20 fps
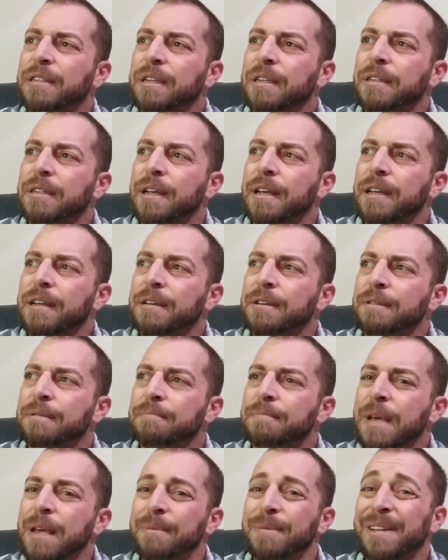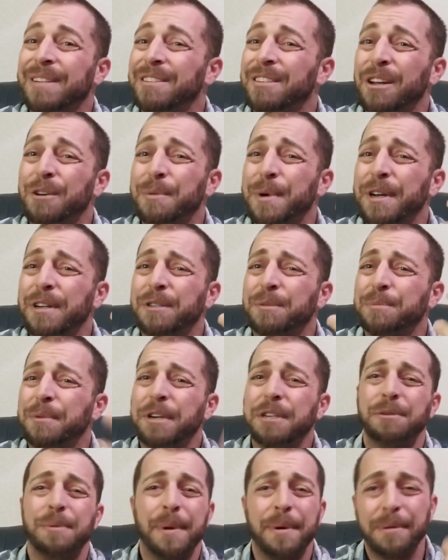And maybe it's not about
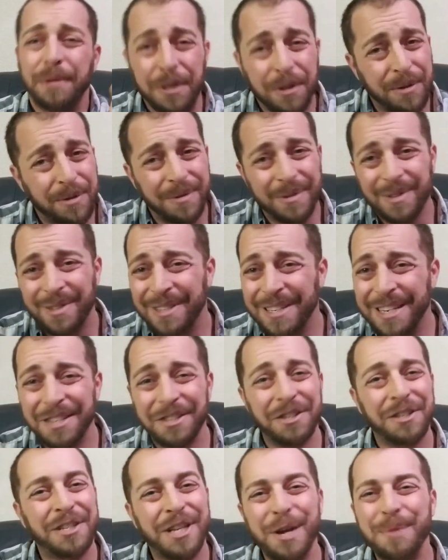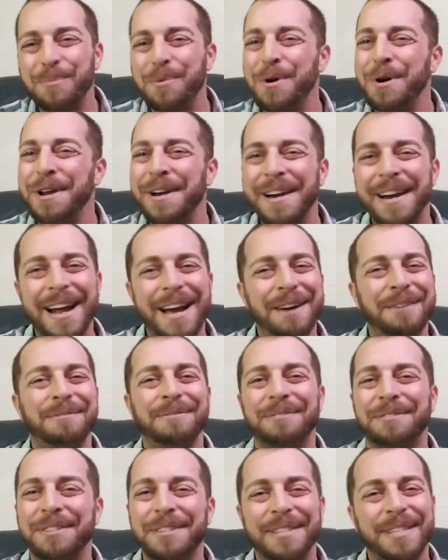inspiration. Maybe it's just keep pointing it
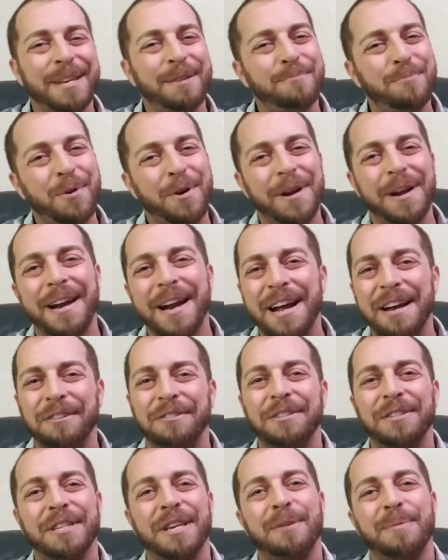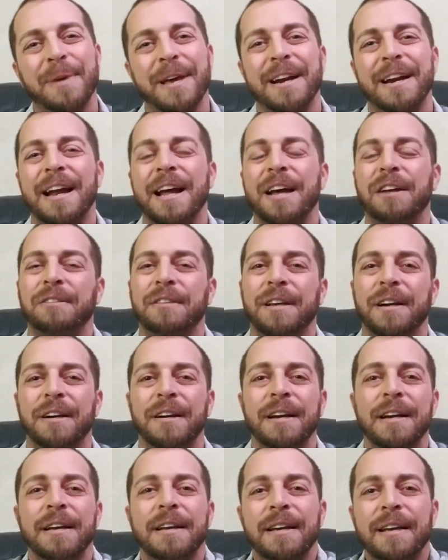out. Just keep pointing it out. Just keep getting it out
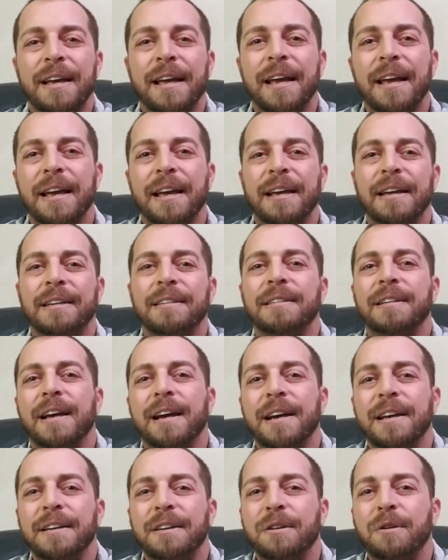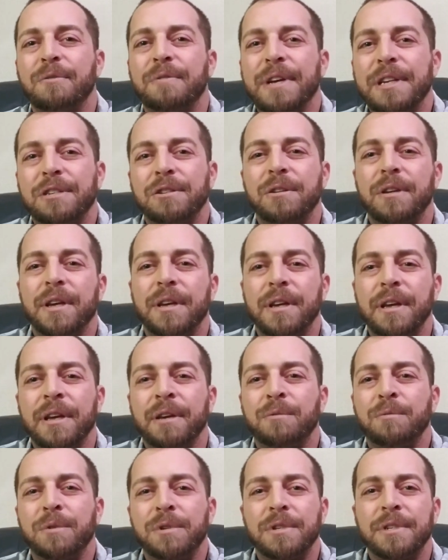there. And, you know, eventually
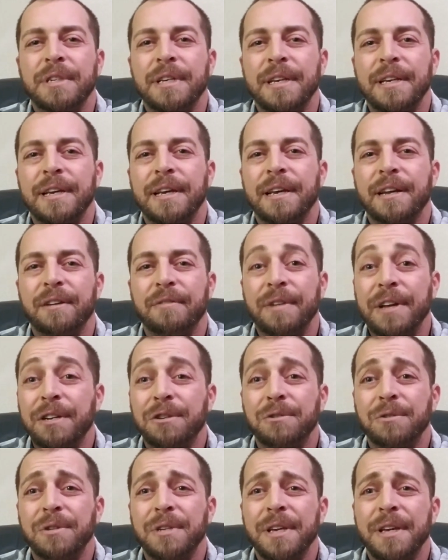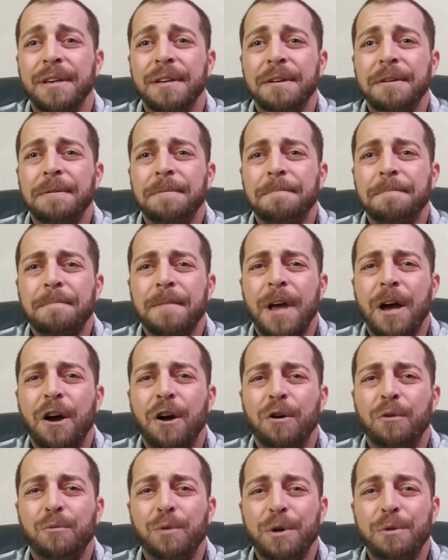it will sink in. Eventually
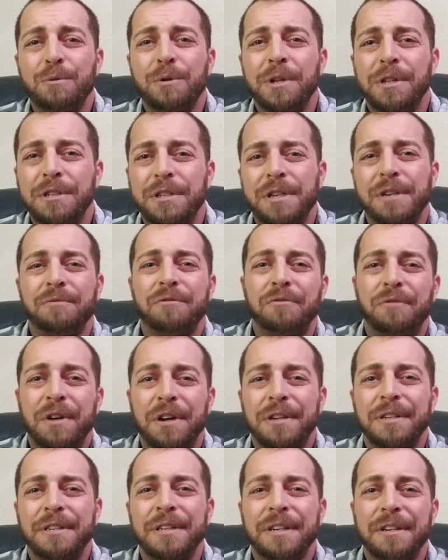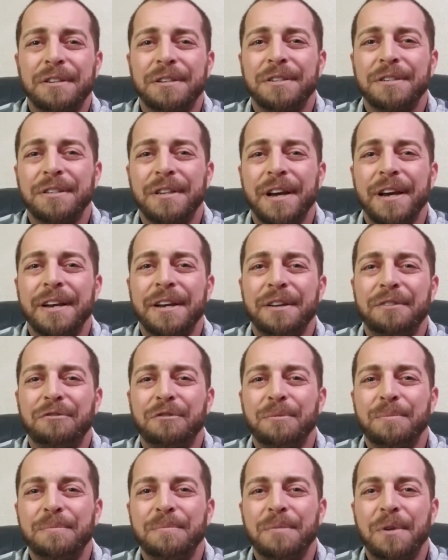we will achieve a voluntary society.
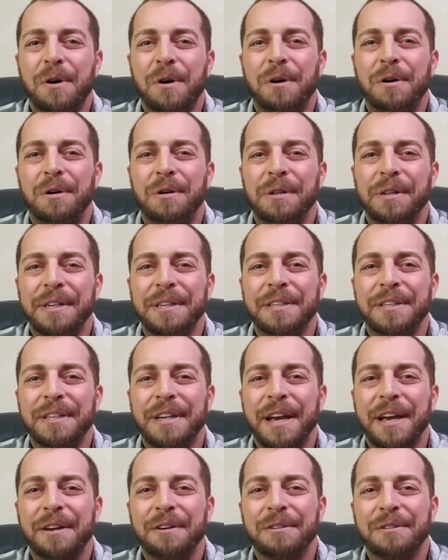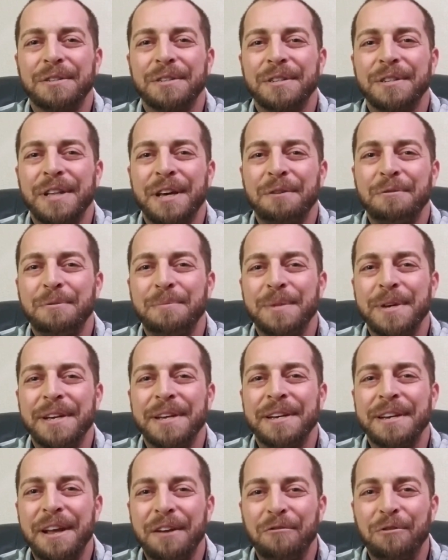From all indicators, that would be
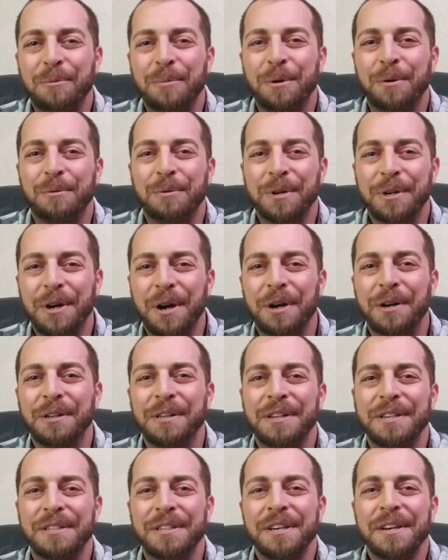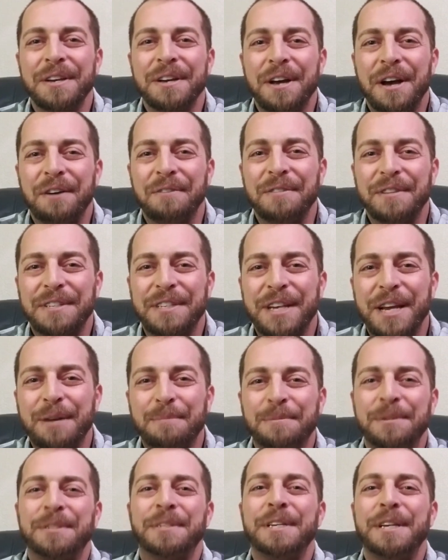inevitable regardless of the
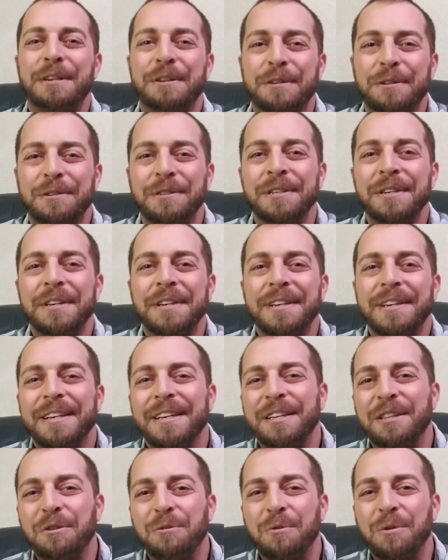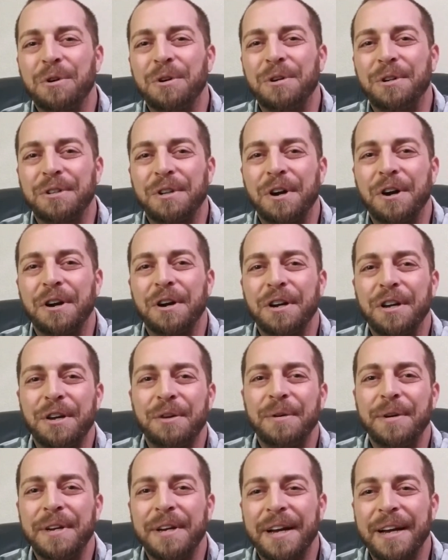Sam Seders in the world
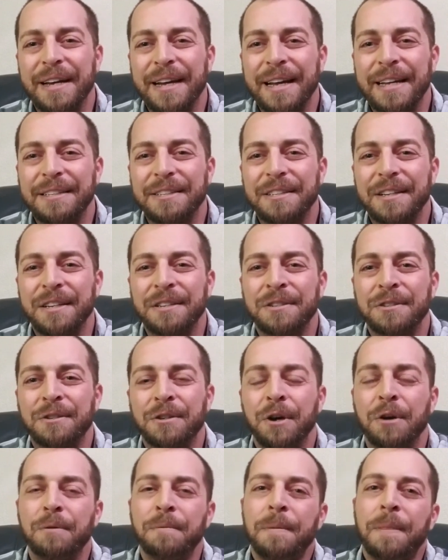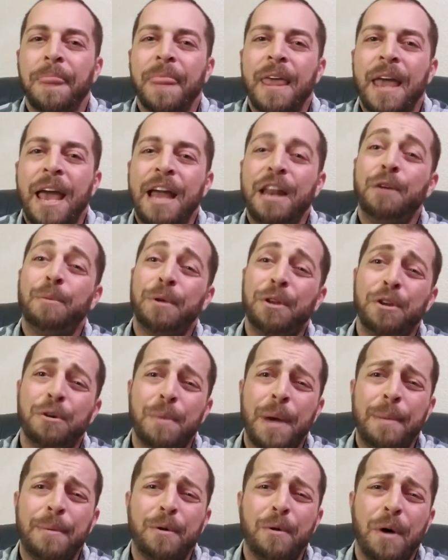arguing against us. So anybody who
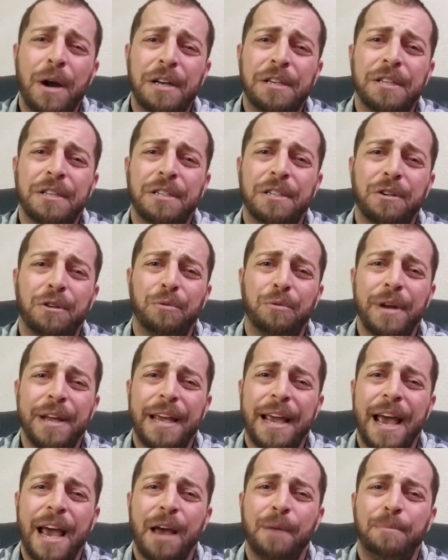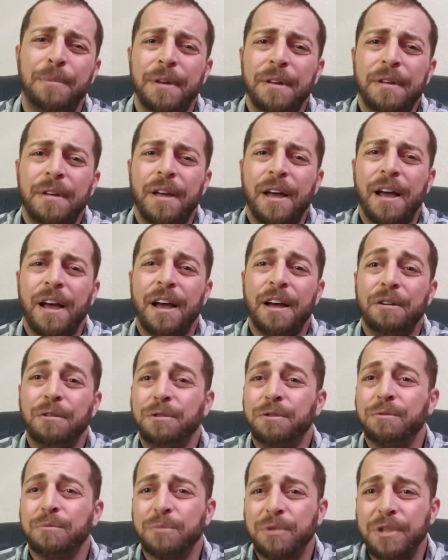might be watching this recap,
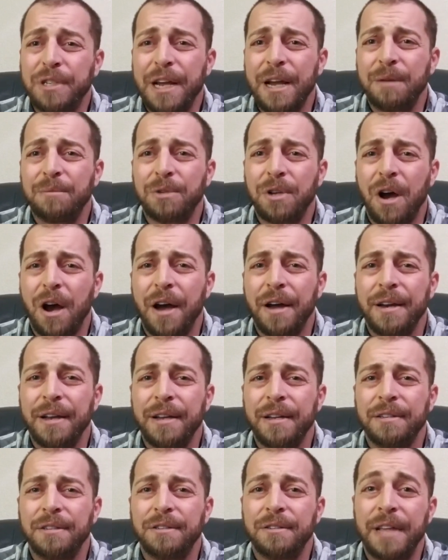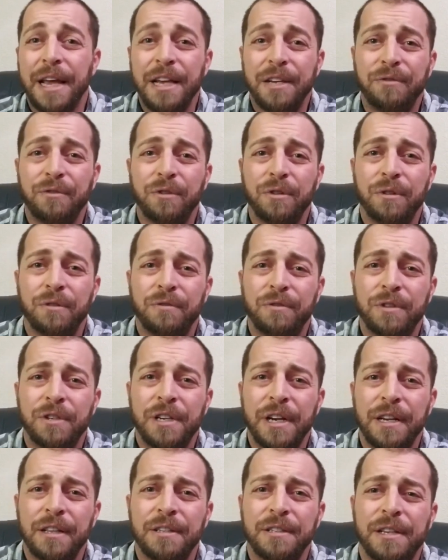who's from Sam's audience, thanks for
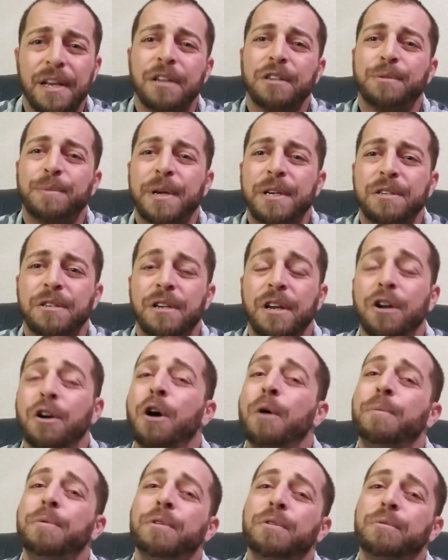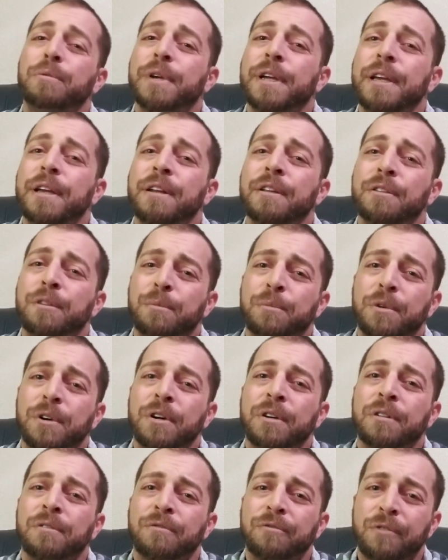checking this out especially, and I hope you'll read the
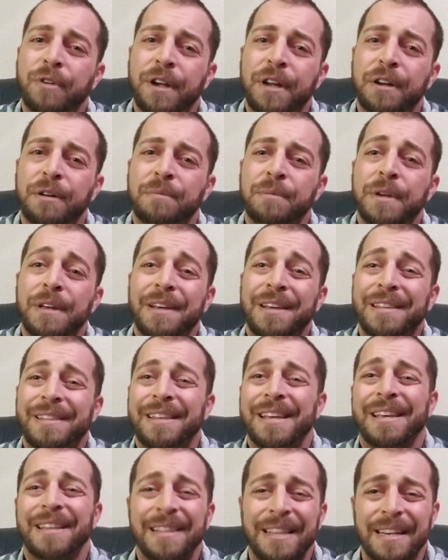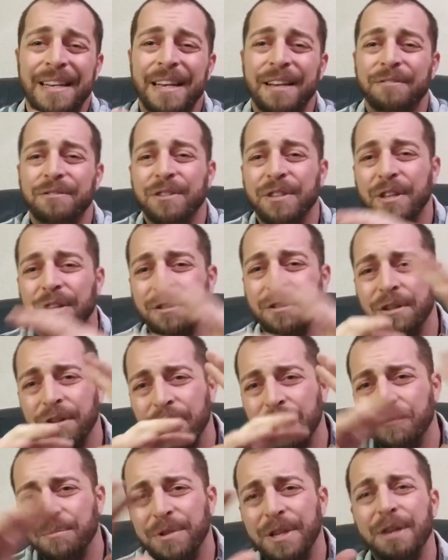book Freedom, that gives the
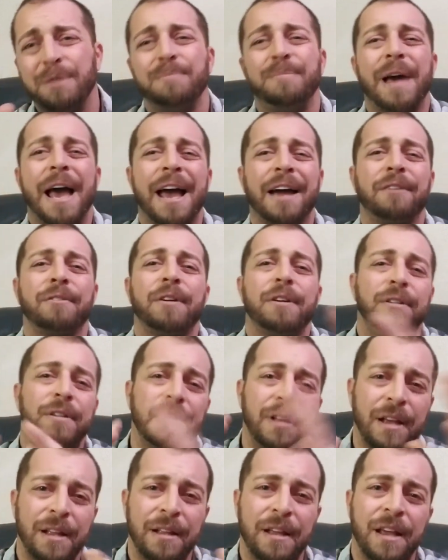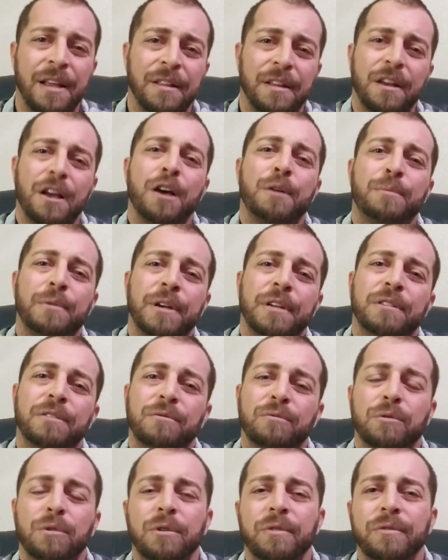complete background and the
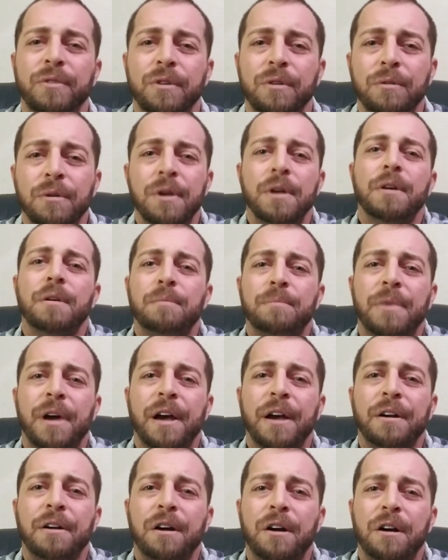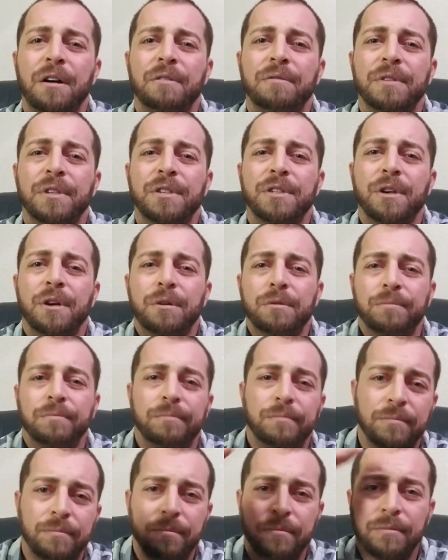comprehensive worldview behind all of this. So
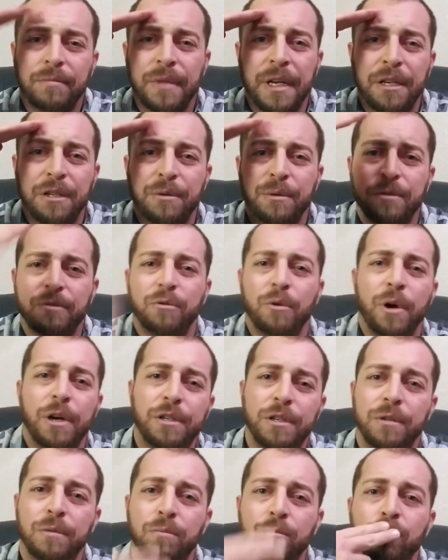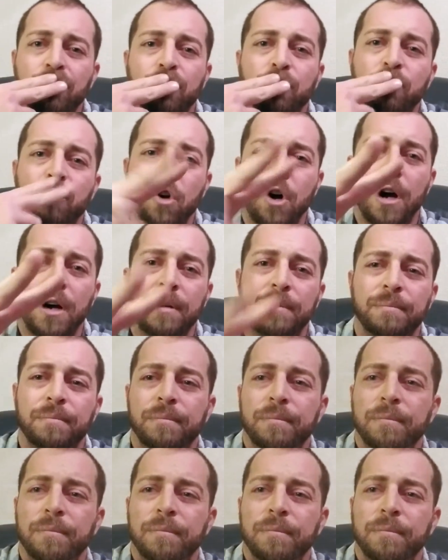thanks so much for watching. Mwah.